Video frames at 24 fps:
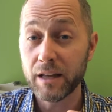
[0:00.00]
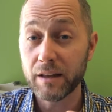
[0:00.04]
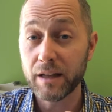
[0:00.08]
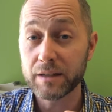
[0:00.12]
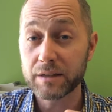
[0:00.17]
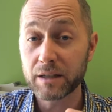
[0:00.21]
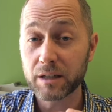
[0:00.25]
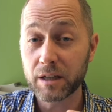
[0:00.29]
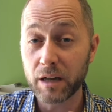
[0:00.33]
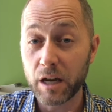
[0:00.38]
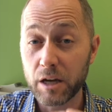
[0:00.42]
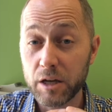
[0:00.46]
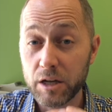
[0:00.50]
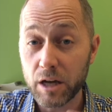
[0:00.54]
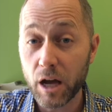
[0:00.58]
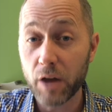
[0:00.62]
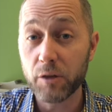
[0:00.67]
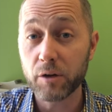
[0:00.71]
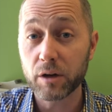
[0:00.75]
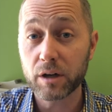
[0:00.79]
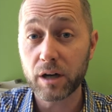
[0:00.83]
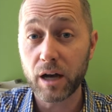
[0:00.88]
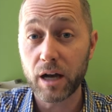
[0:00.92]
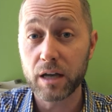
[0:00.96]
That's
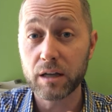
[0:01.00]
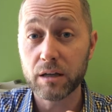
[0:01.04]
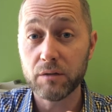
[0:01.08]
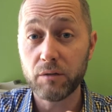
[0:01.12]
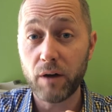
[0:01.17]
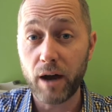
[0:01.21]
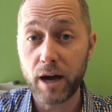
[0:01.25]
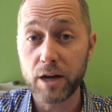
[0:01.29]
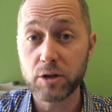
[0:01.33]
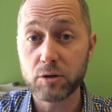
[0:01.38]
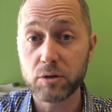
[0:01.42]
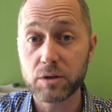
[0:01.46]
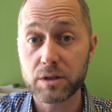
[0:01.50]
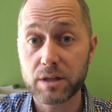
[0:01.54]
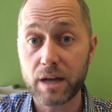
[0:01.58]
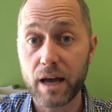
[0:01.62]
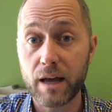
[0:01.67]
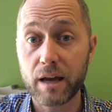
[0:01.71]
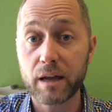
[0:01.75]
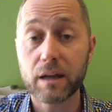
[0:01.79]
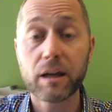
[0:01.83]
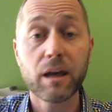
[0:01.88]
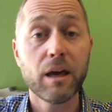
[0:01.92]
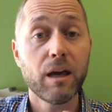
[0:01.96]
another kind of
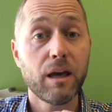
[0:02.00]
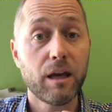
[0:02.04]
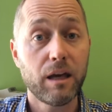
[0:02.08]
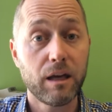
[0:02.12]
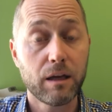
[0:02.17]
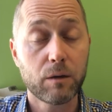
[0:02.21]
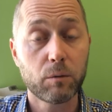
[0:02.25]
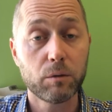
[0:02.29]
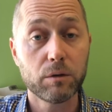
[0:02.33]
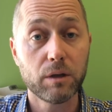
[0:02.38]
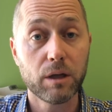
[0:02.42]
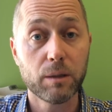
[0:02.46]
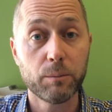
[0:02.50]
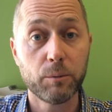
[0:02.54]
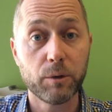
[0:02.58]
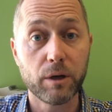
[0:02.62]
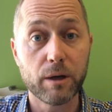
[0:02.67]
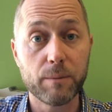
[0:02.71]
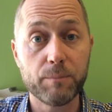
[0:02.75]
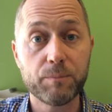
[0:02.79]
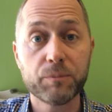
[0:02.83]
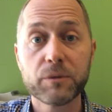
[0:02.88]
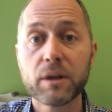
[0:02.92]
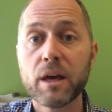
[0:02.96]
hydrostatic
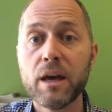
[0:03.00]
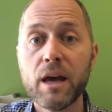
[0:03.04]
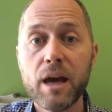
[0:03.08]
equilibrium.